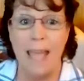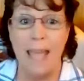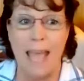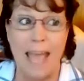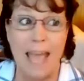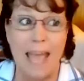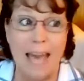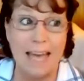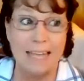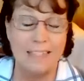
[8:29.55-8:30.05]

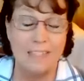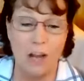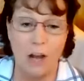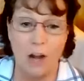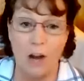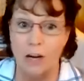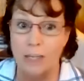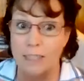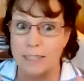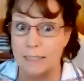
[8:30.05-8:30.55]
and
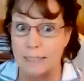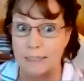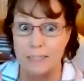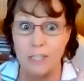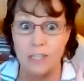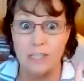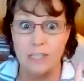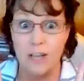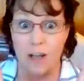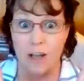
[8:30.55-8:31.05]
our
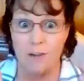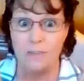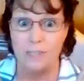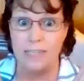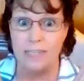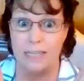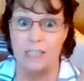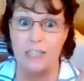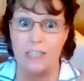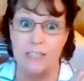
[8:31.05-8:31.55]
delicious
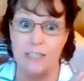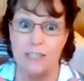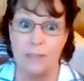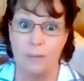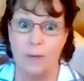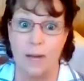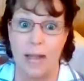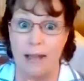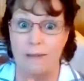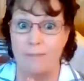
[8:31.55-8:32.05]
conversations that
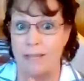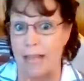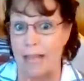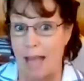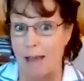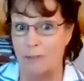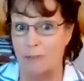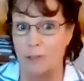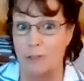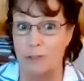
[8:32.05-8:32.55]
we're having
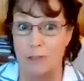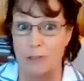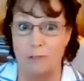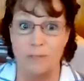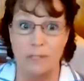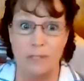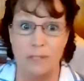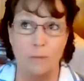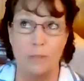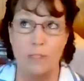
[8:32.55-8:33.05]
after
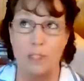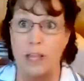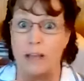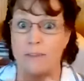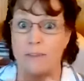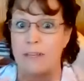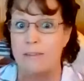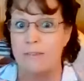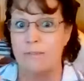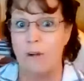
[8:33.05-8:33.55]
service, which
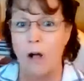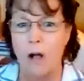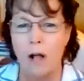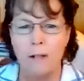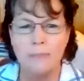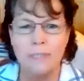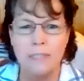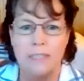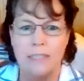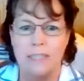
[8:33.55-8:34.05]
have
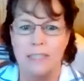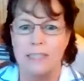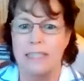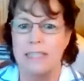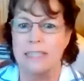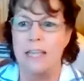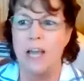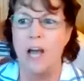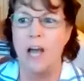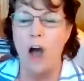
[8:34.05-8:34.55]
evolved into
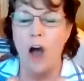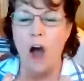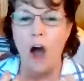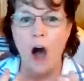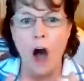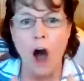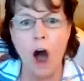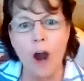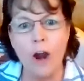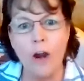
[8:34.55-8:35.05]
this
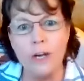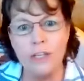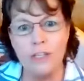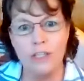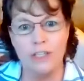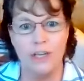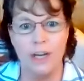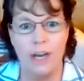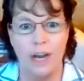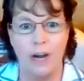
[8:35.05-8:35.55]
heart
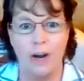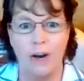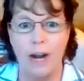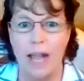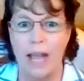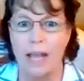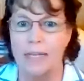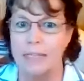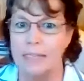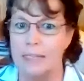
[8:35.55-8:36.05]
share
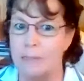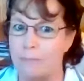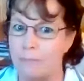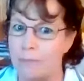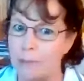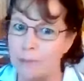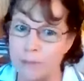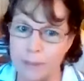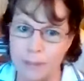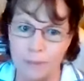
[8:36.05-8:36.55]
at a
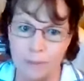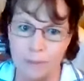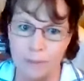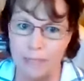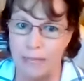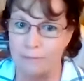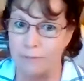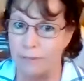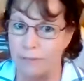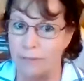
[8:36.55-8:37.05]
spiritual
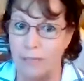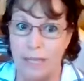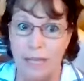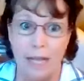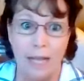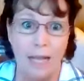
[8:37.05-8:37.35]
level.